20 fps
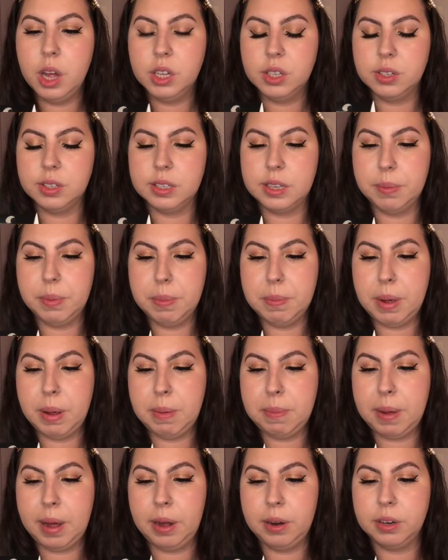to a
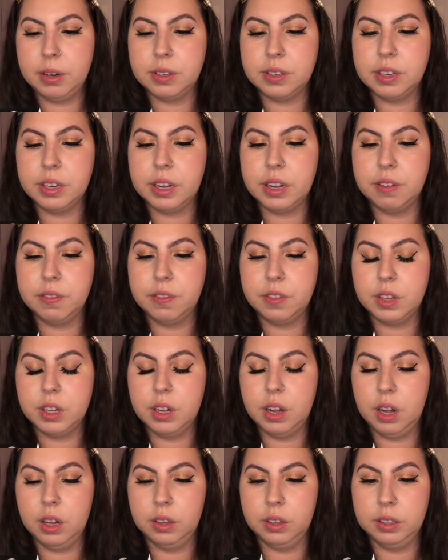semi-matte powder to give
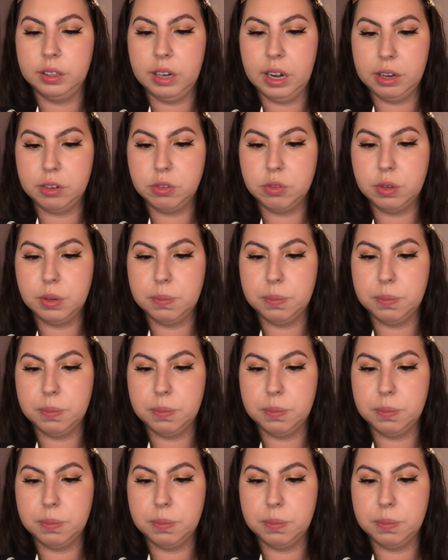a natural